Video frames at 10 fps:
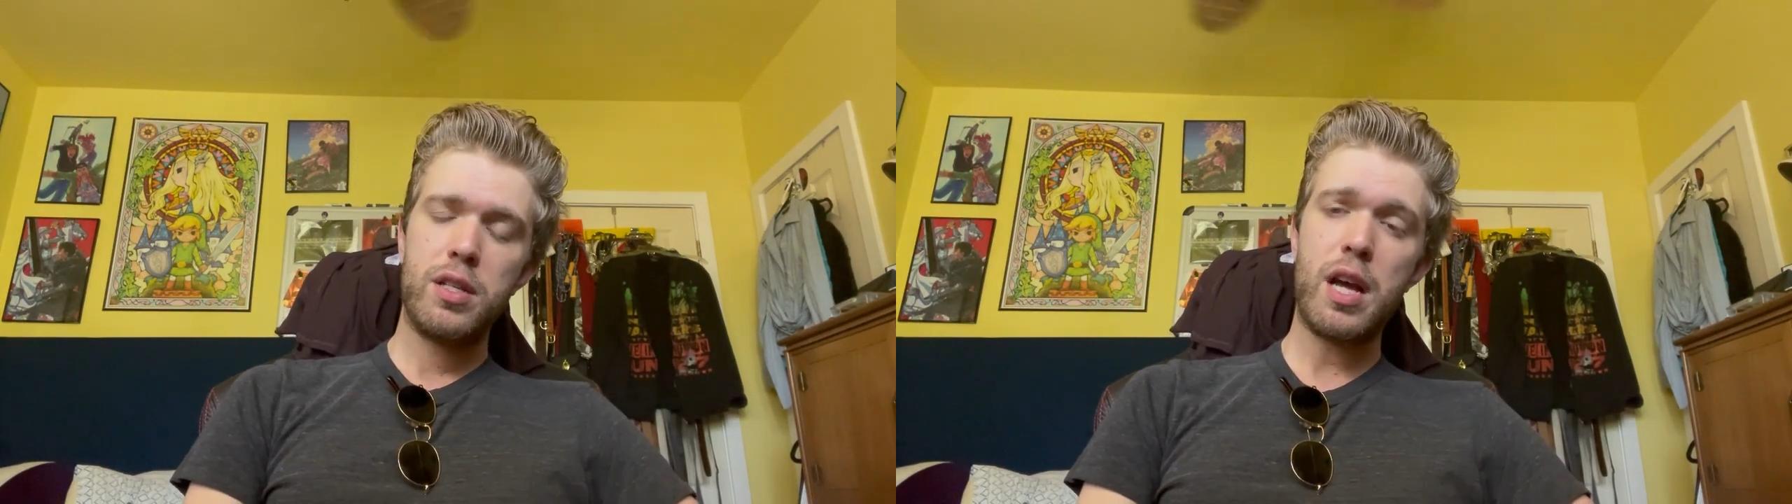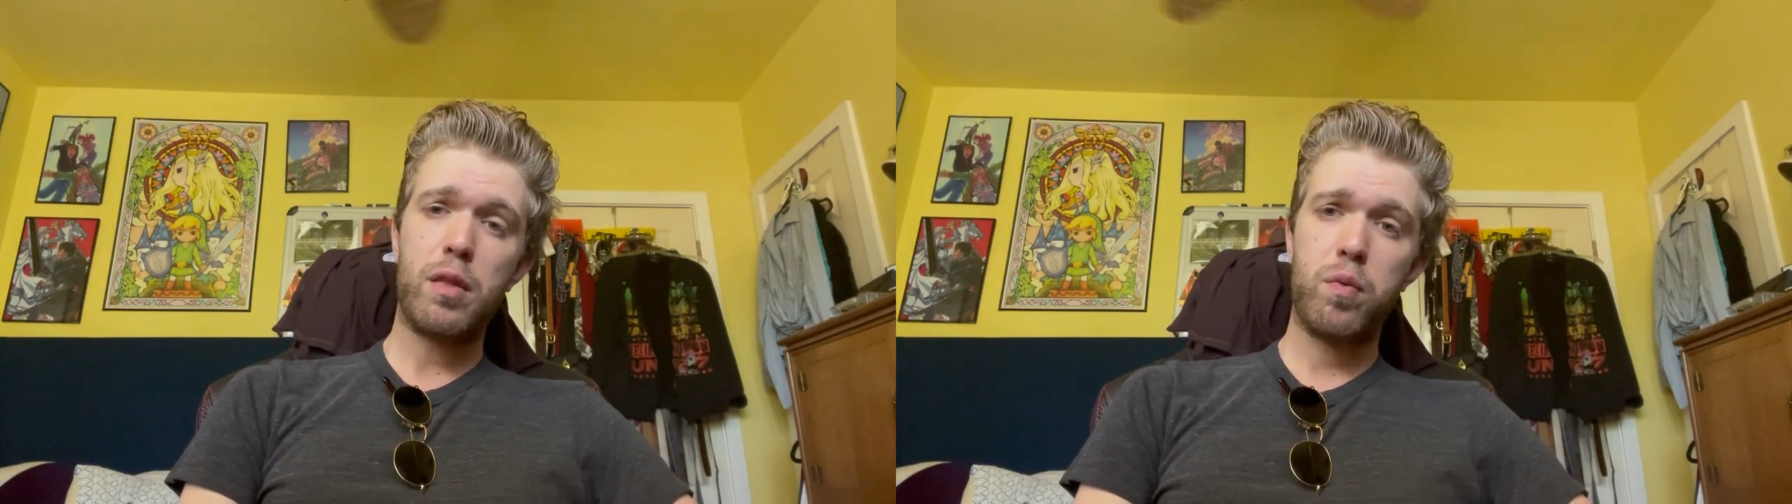
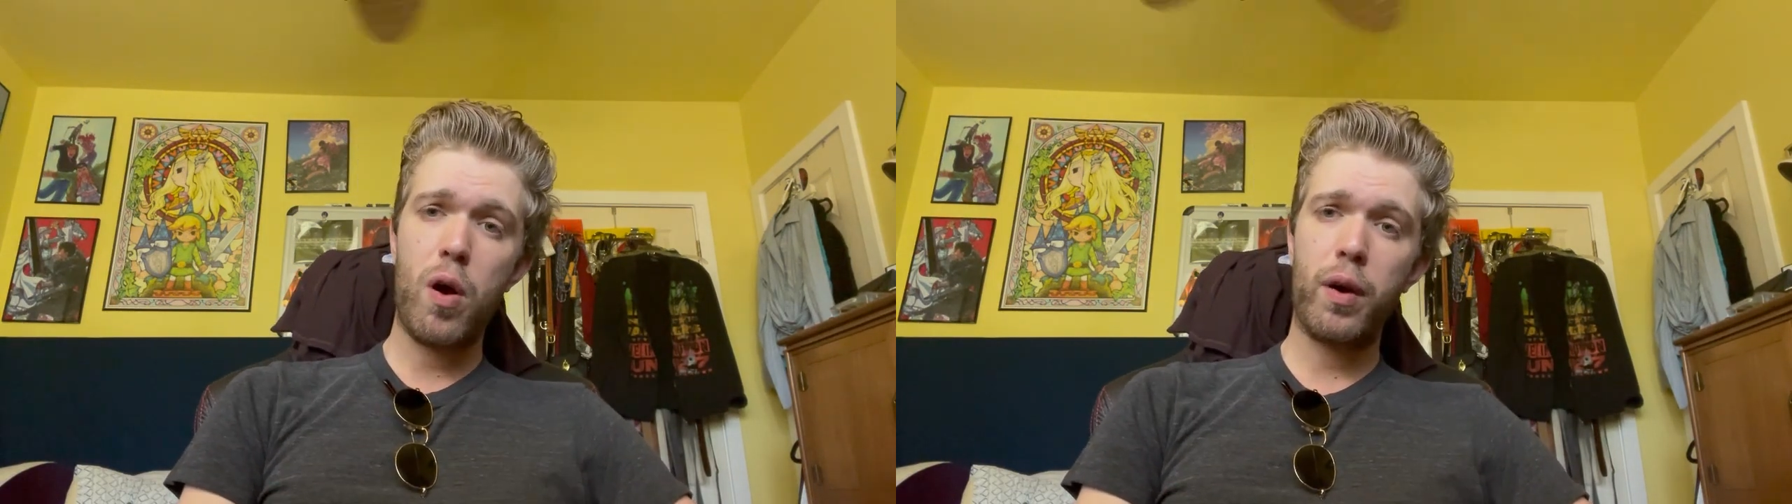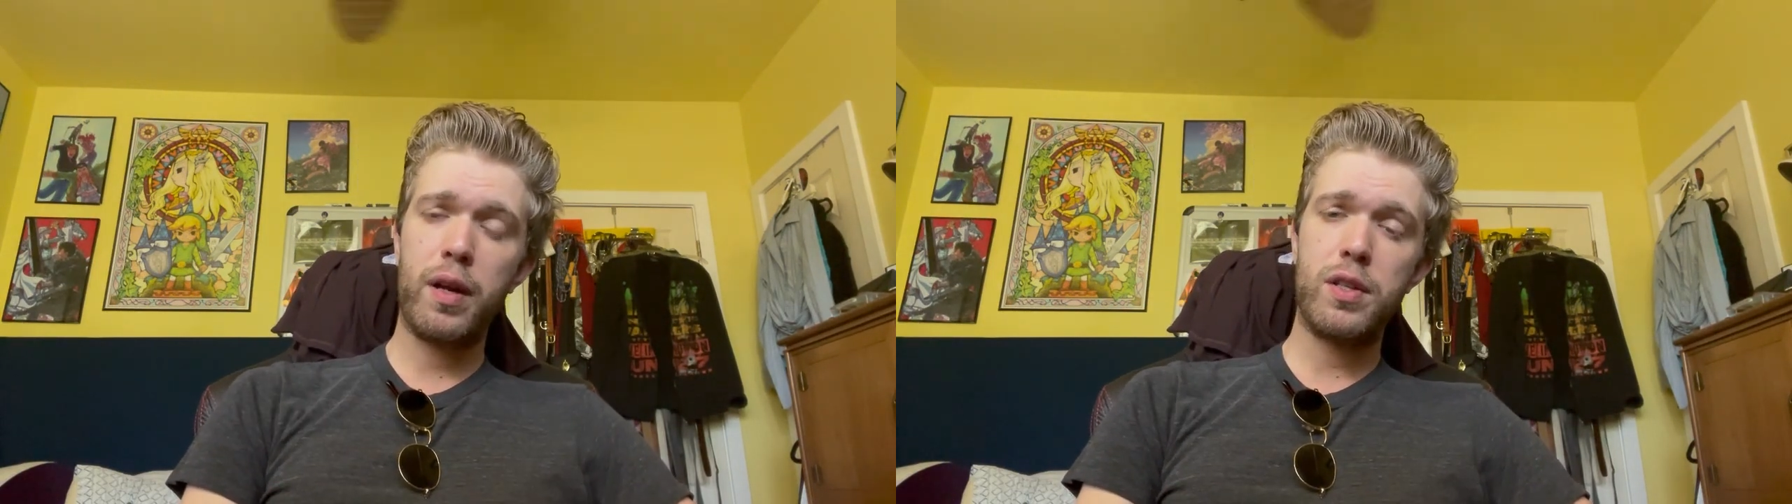Seth
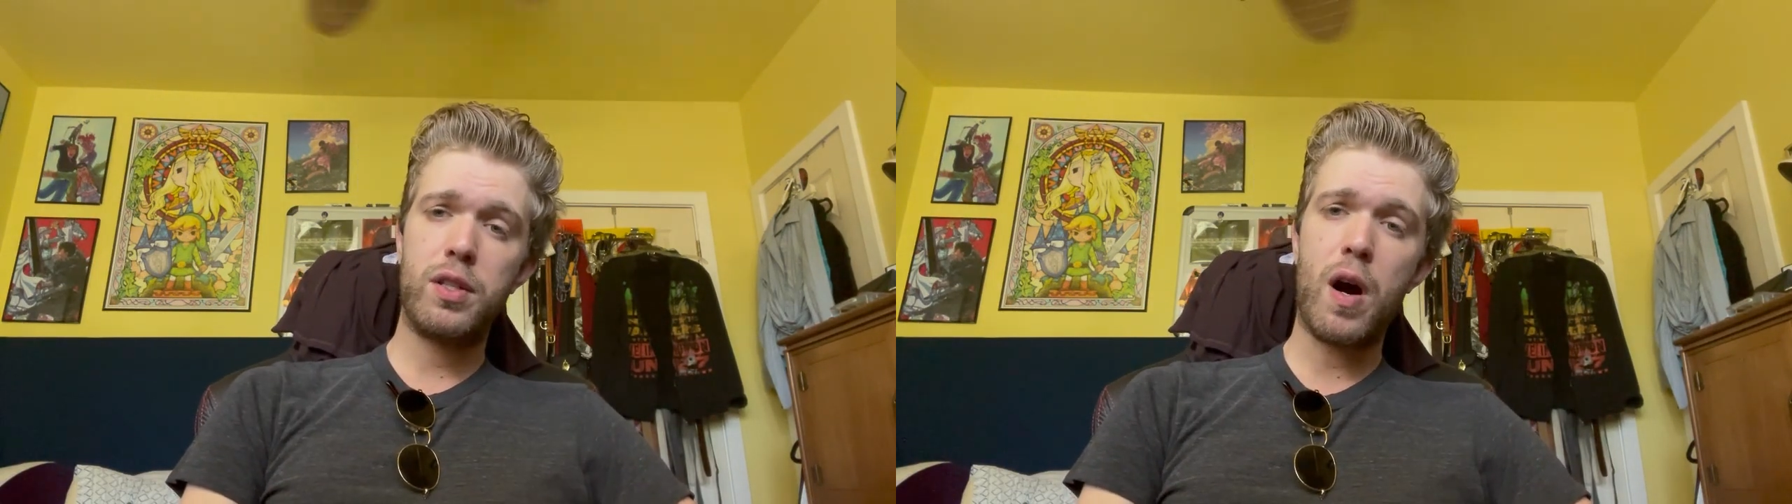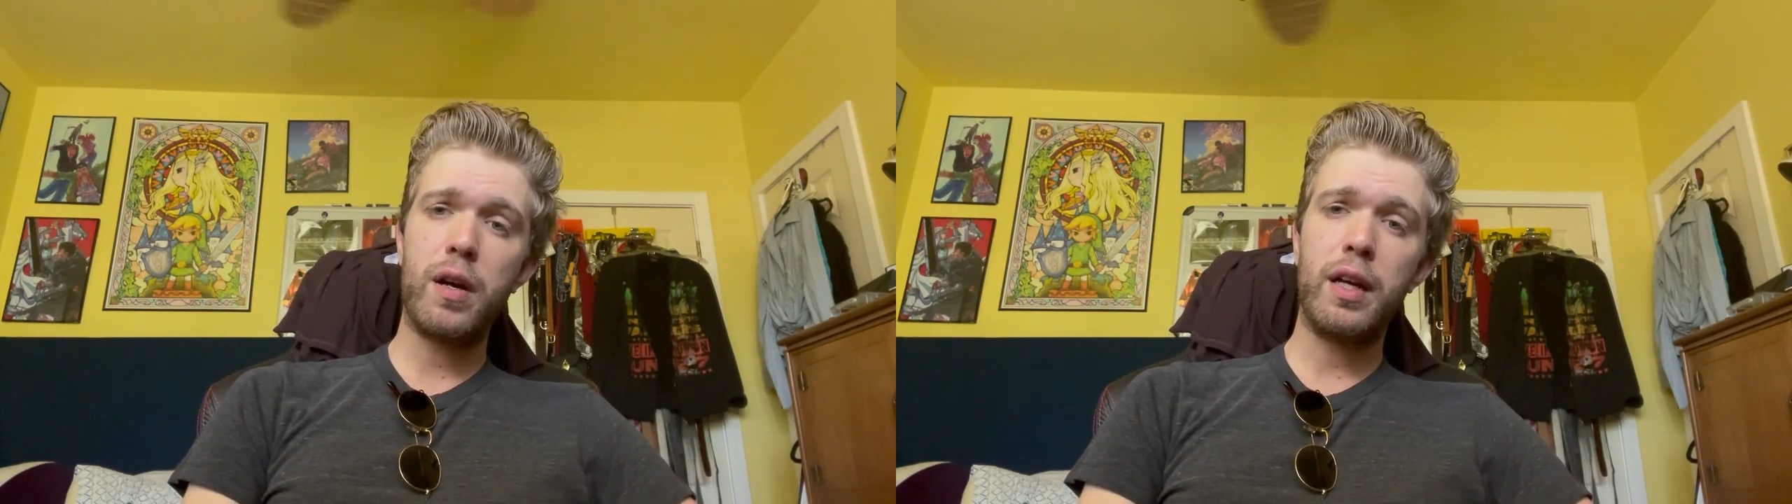Rogen as
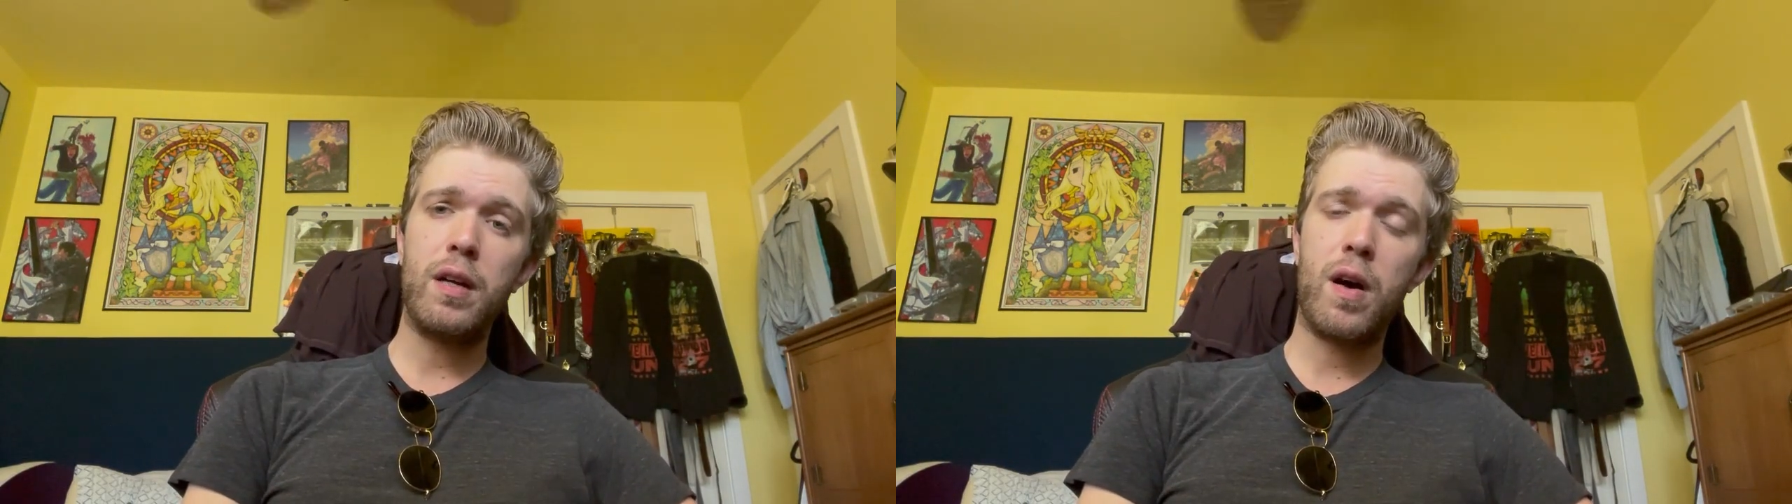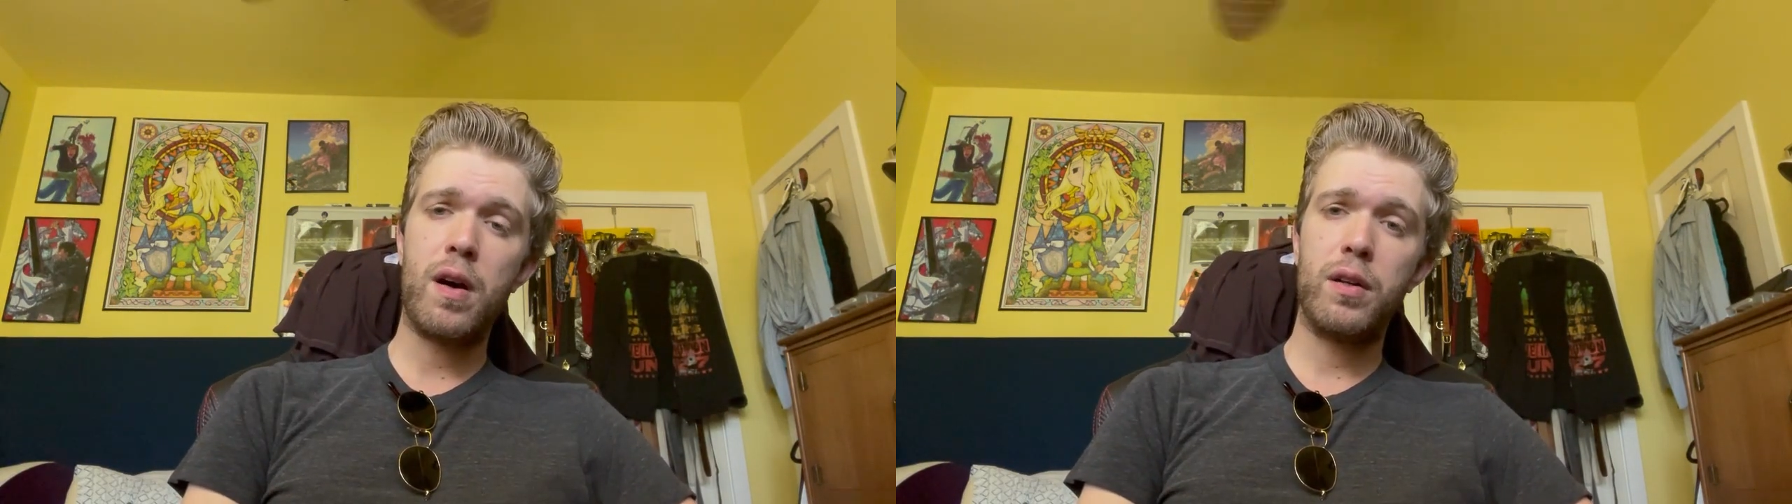Donkey
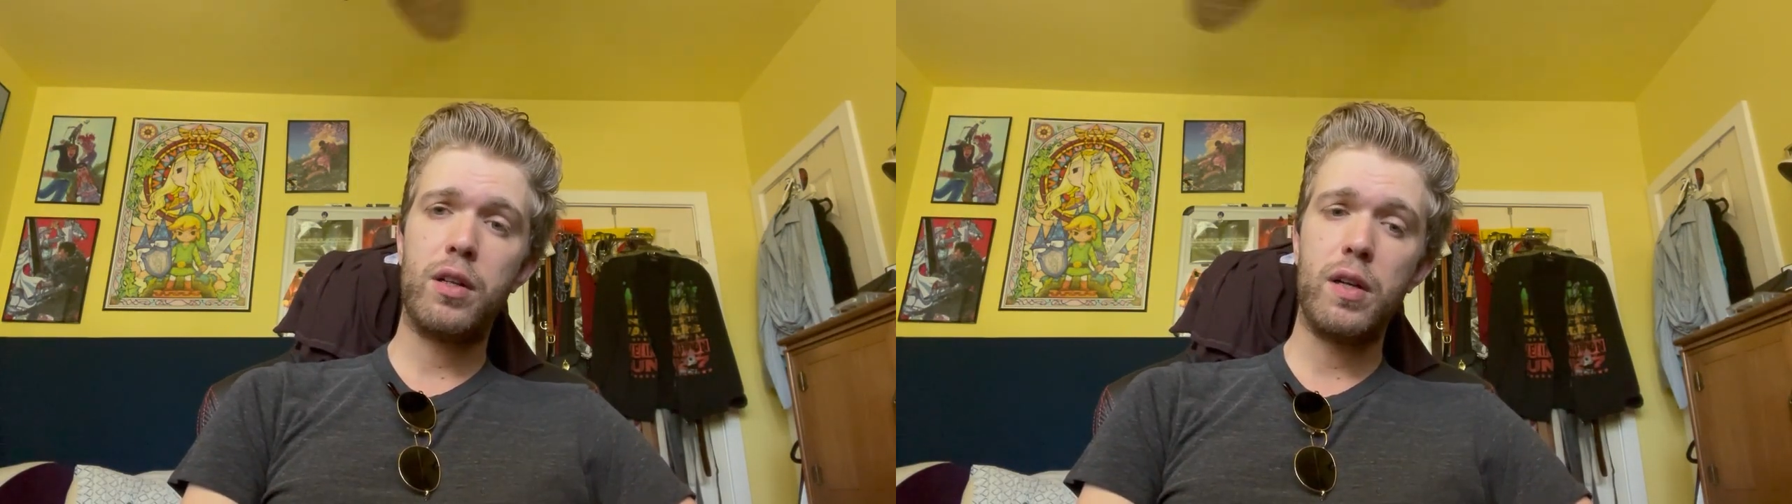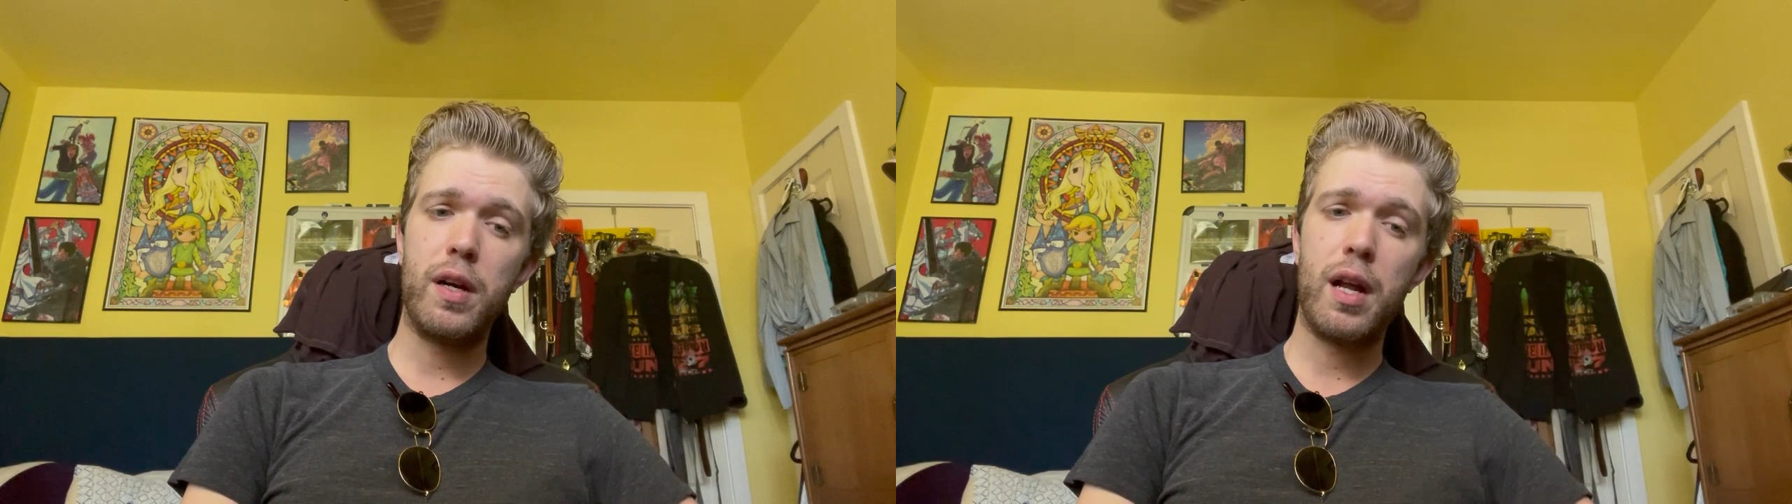Kong,
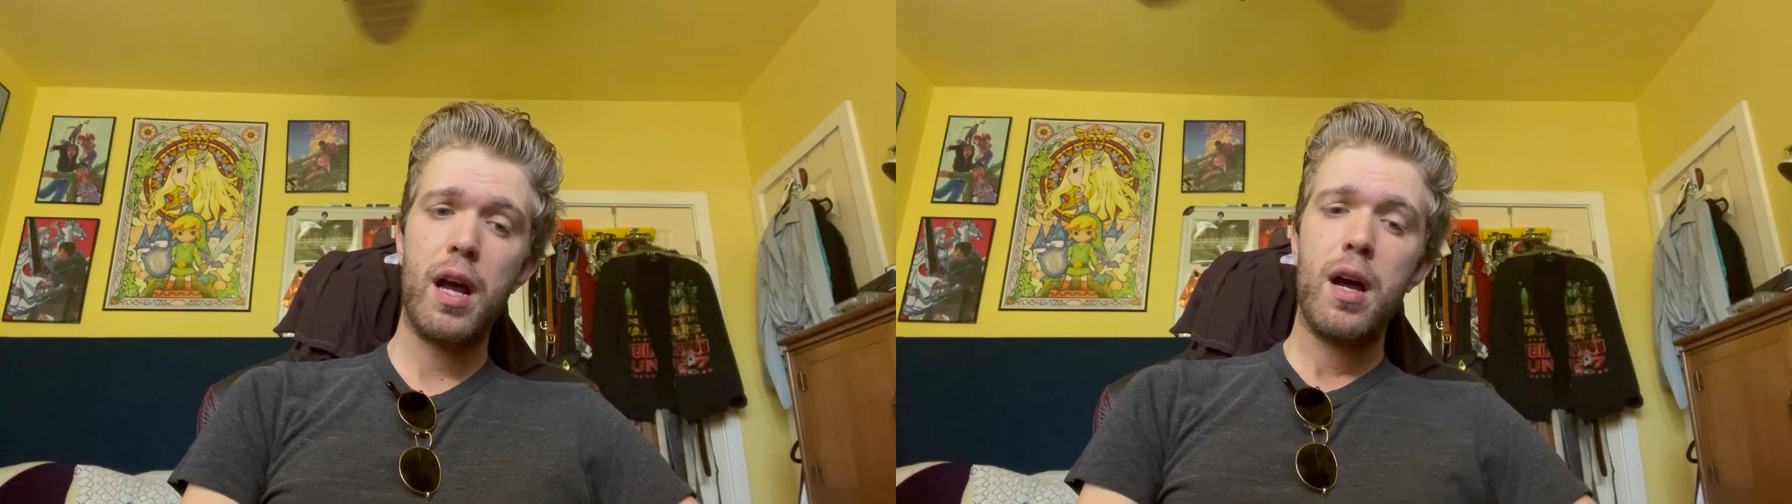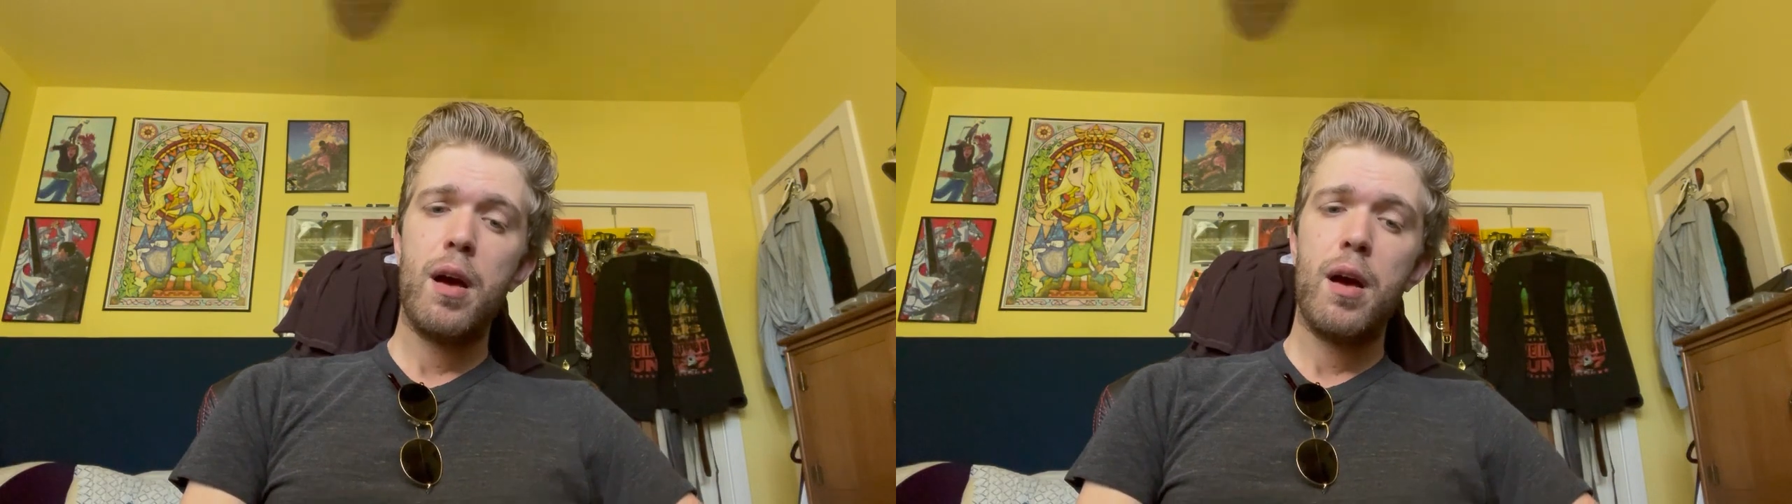good.